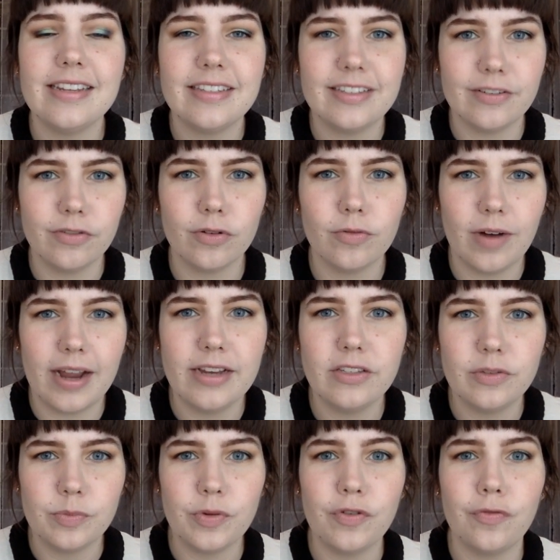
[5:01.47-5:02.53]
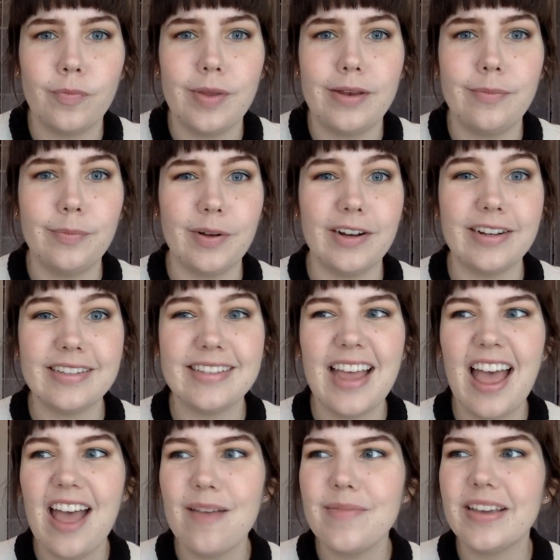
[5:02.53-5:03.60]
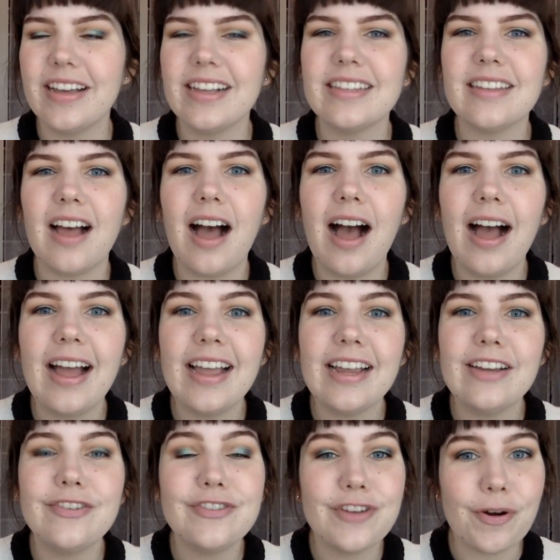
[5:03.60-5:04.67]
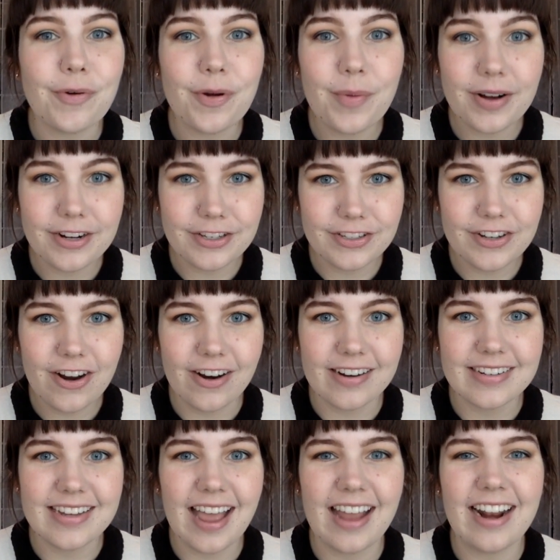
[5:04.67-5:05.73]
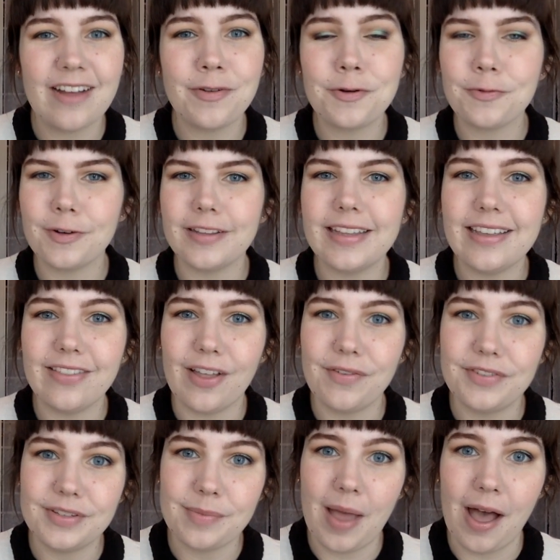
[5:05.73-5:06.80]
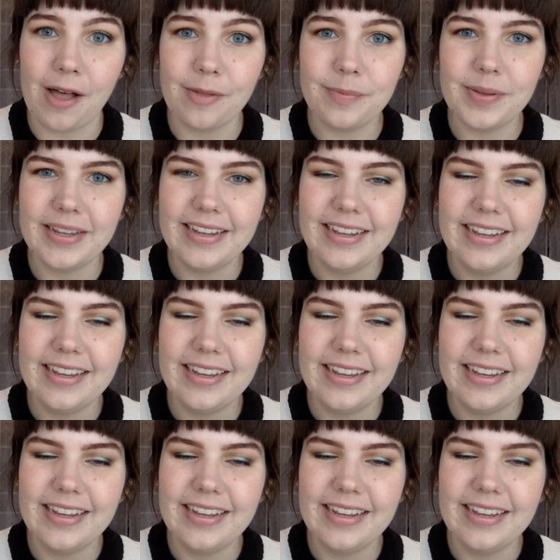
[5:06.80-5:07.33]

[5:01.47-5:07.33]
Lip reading: civil rights movement books, because I don't know where to start and I would really love some help.